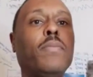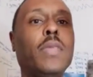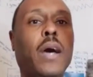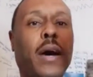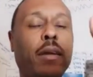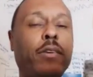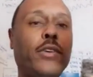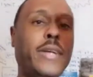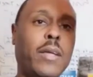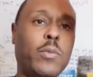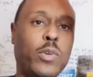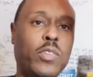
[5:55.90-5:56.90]
under
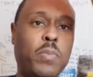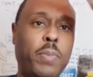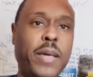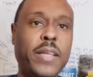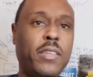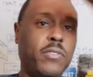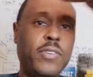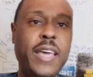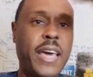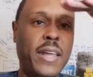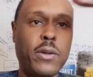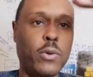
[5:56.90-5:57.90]
that respective
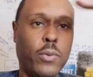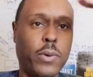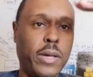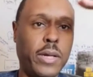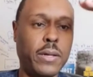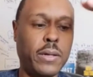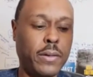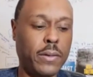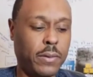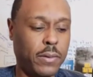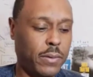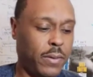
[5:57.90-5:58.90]
category.
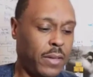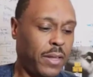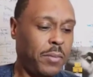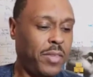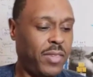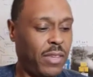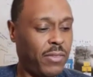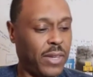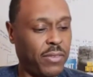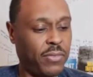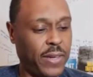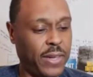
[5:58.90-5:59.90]
Let me see if I can
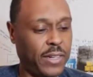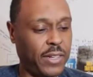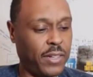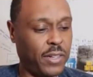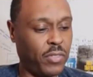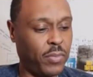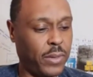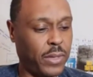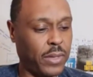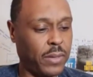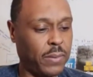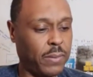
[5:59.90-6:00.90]
find it in this
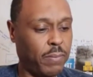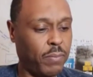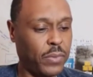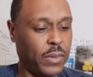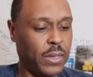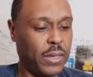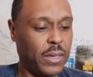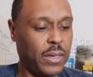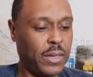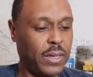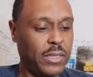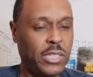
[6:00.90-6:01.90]
book.
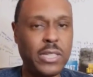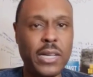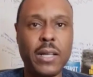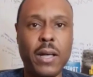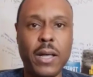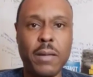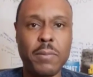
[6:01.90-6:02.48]
Uh,